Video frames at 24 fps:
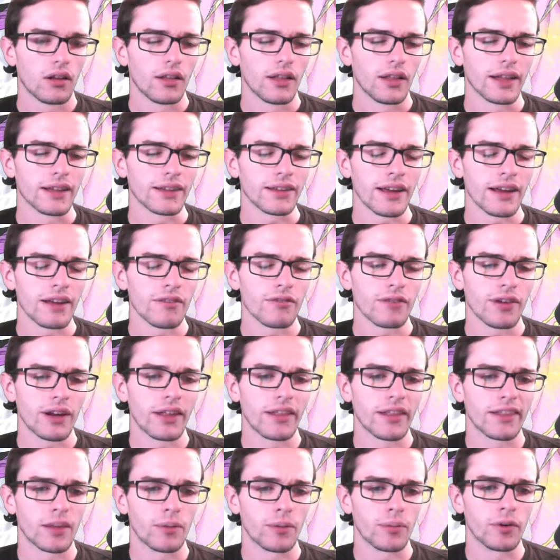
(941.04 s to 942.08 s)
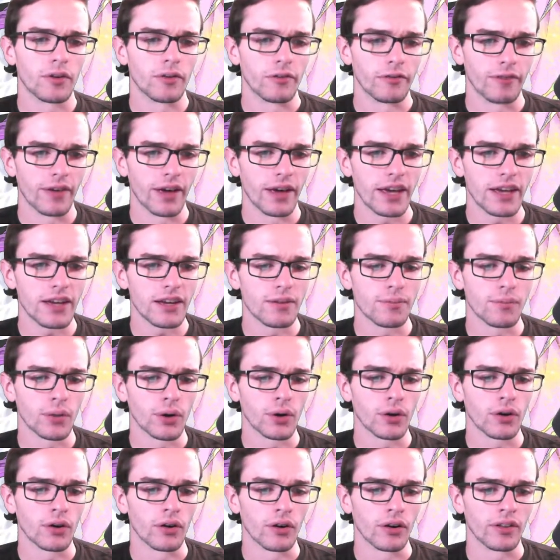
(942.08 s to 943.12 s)
It's kind of funny that they put Faye and
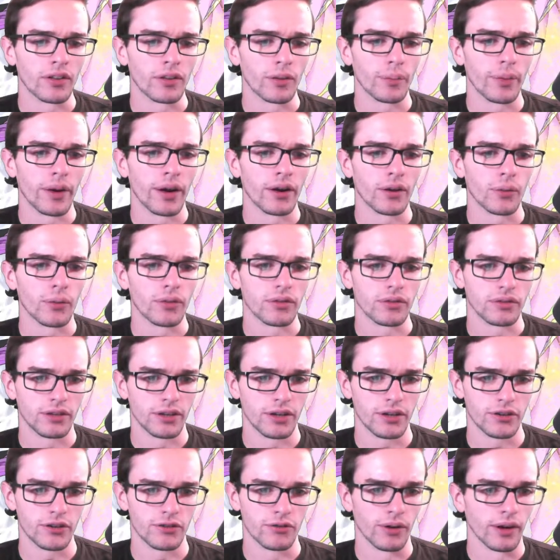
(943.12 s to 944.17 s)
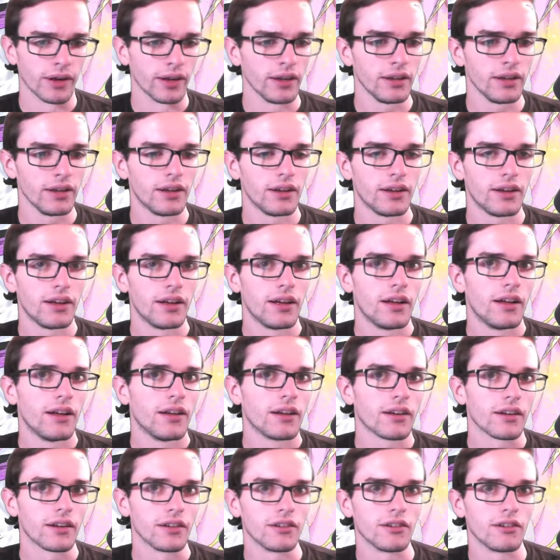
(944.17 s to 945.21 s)
Myrrh on the banner with Deirdre,
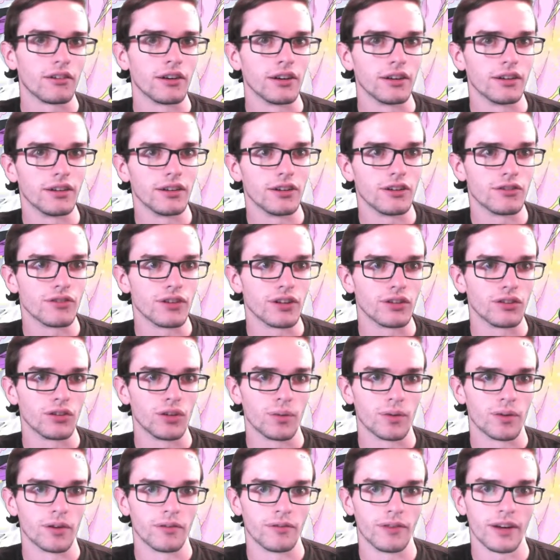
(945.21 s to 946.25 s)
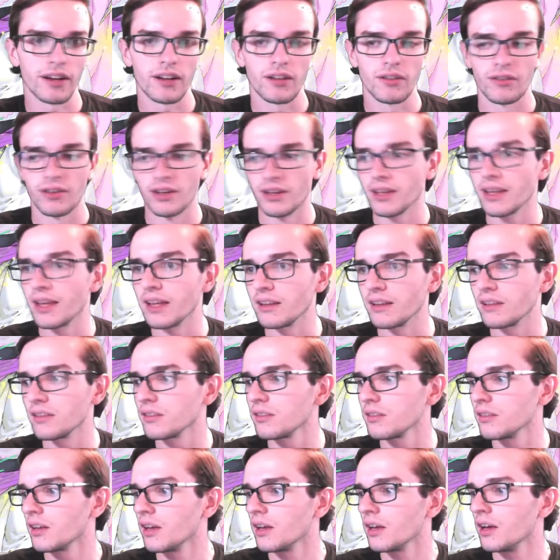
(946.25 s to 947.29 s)
considering Deirdre is super effective
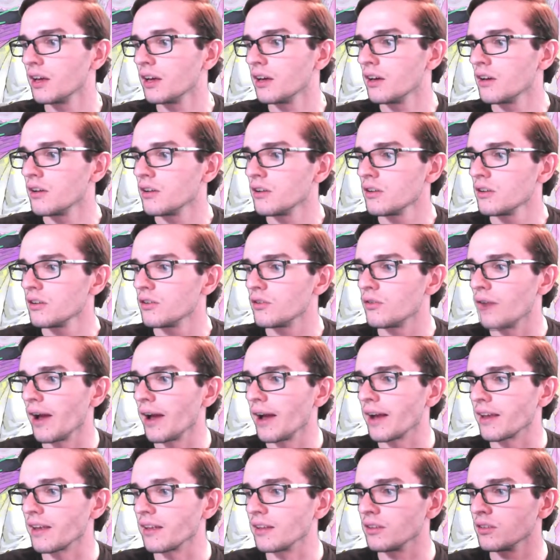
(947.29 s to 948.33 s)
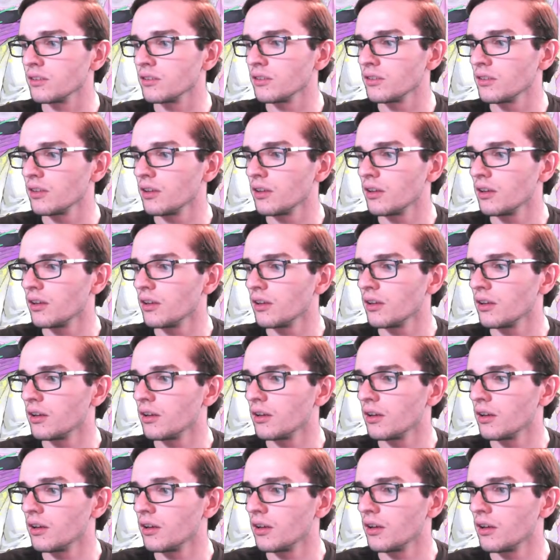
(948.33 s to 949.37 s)
against dragons.
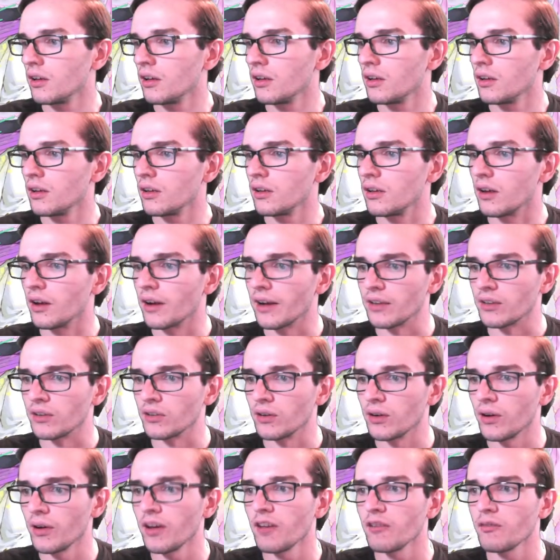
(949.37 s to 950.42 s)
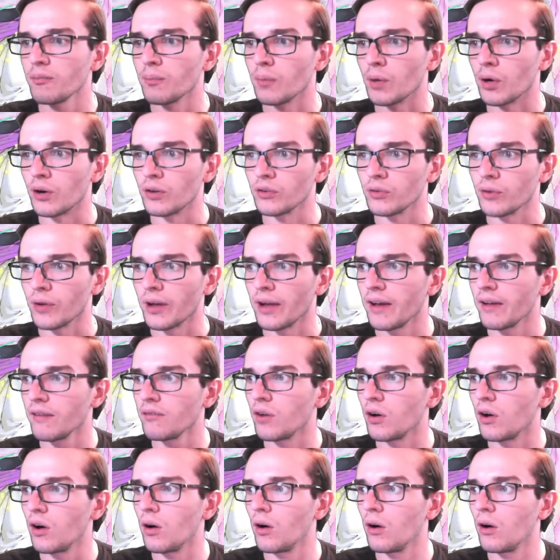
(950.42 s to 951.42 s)
Okay, so now I have Myrrh, so I have